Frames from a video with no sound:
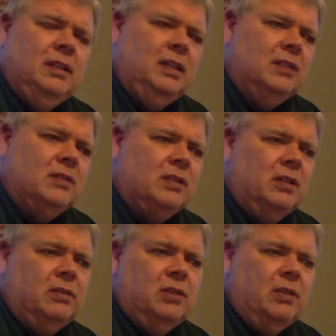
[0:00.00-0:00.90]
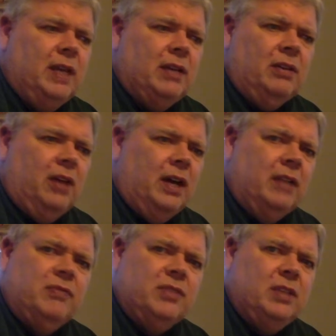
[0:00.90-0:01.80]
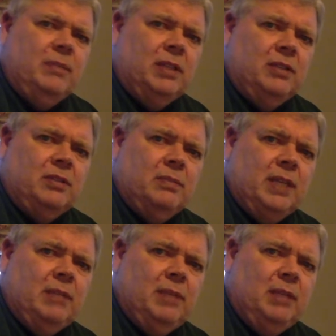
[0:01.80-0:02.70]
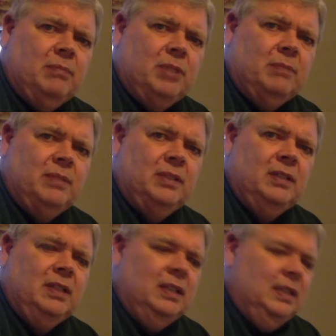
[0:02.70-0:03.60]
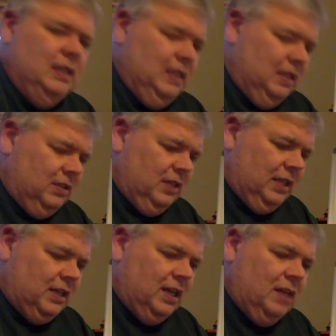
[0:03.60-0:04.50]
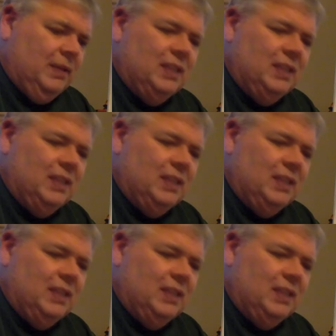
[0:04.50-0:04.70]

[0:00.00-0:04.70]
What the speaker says: And so you had a lot of stimulus money being pumped into the economy.